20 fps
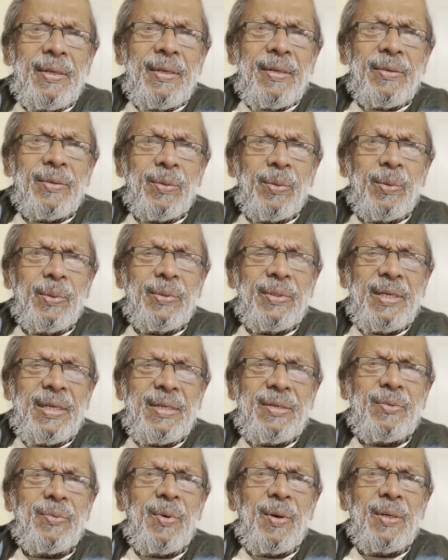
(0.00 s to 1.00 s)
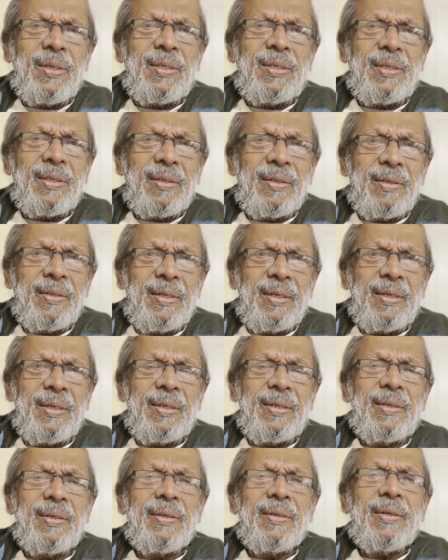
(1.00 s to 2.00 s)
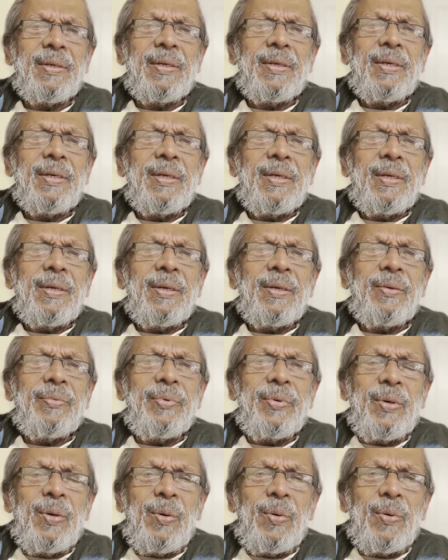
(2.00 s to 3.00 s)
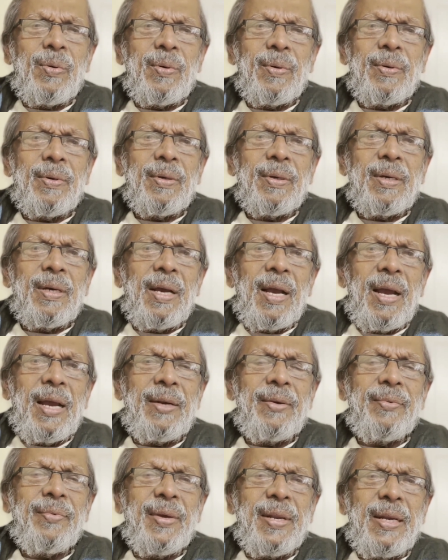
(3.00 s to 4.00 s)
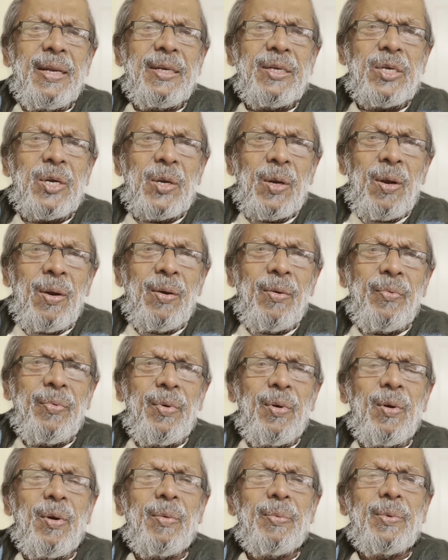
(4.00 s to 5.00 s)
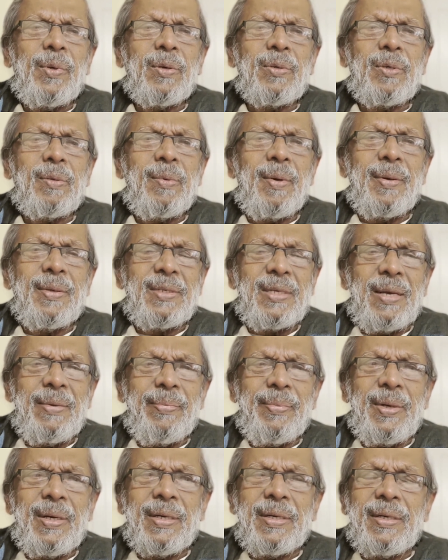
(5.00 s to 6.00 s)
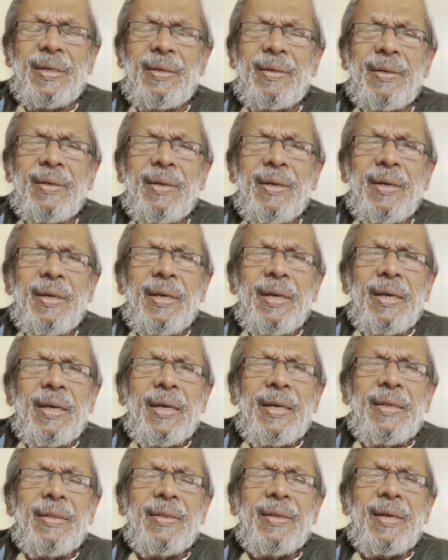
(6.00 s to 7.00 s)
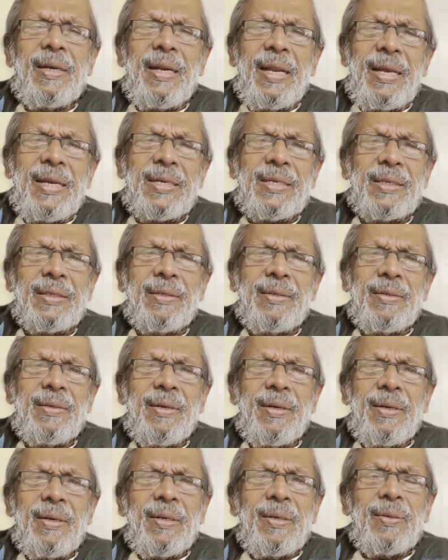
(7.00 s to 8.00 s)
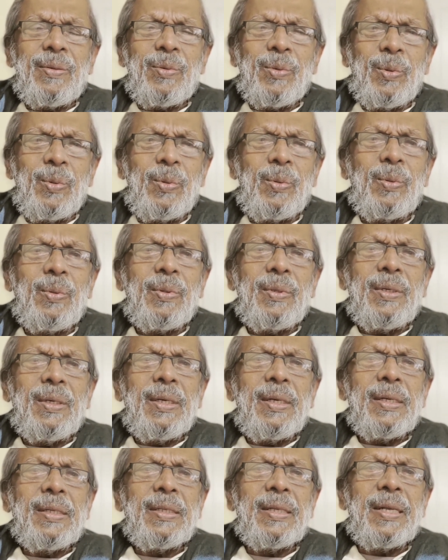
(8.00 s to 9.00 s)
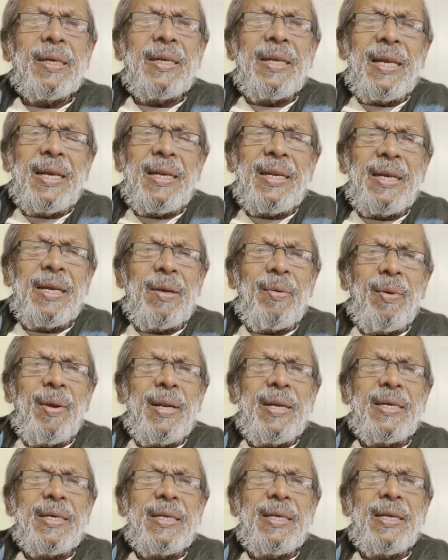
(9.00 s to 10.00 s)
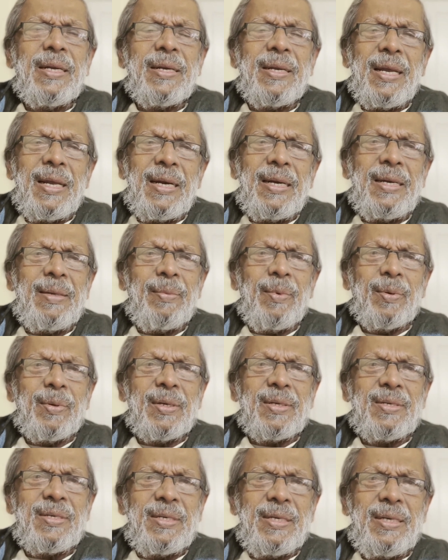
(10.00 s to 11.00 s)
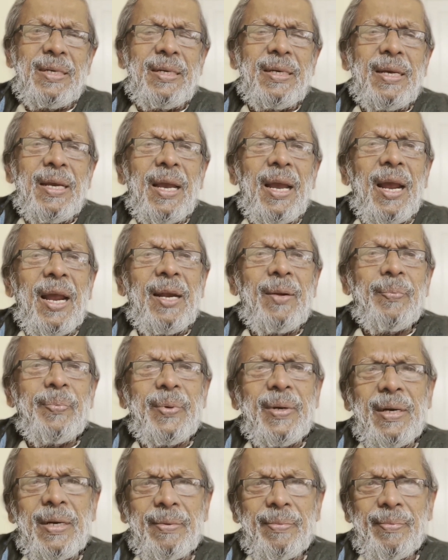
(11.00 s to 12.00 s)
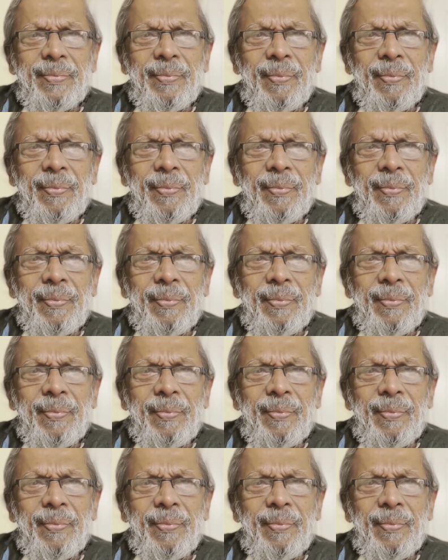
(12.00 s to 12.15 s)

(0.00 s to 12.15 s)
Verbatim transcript: So this was the view, and very strong view, of Dr. Baba Ambedkar in relation to the real equality, real democracy and freedom.